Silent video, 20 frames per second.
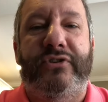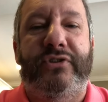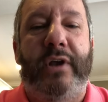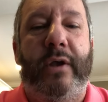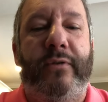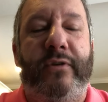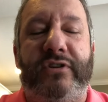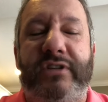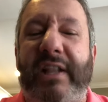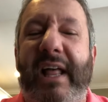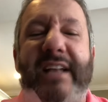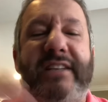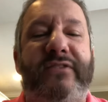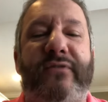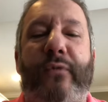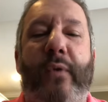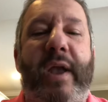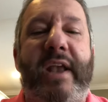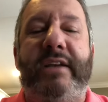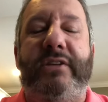So there's lots
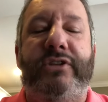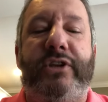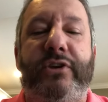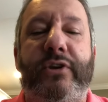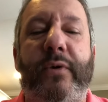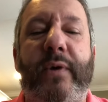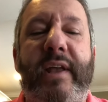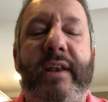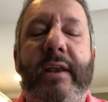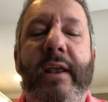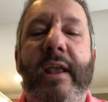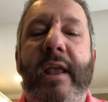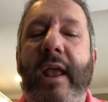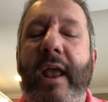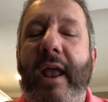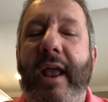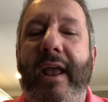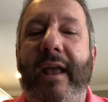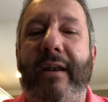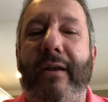of ways to do it,
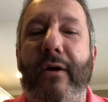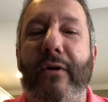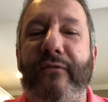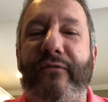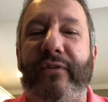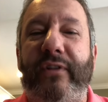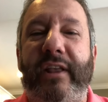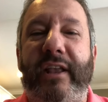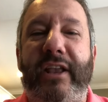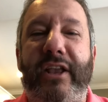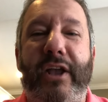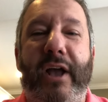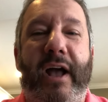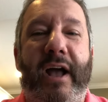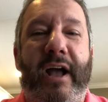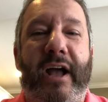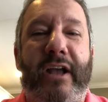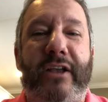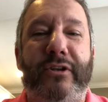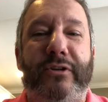and hopefully
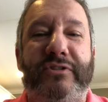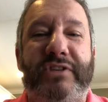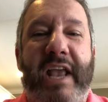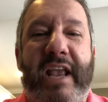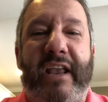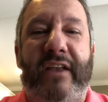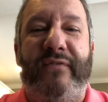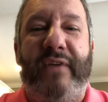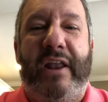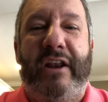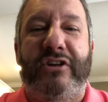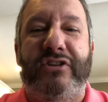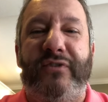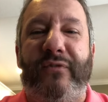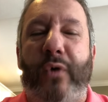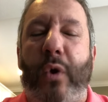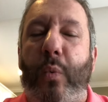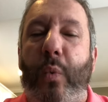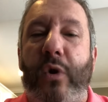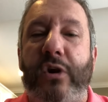uh, you'll take advantage of
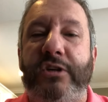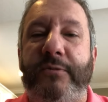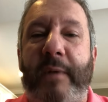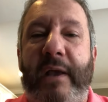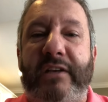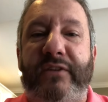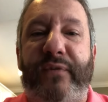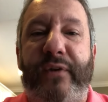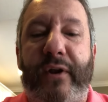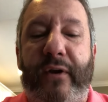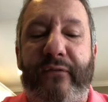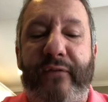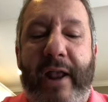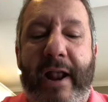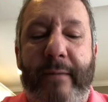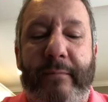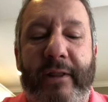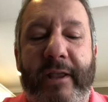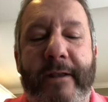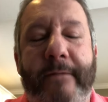what works best for your
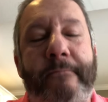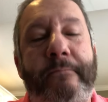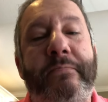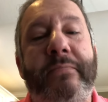family.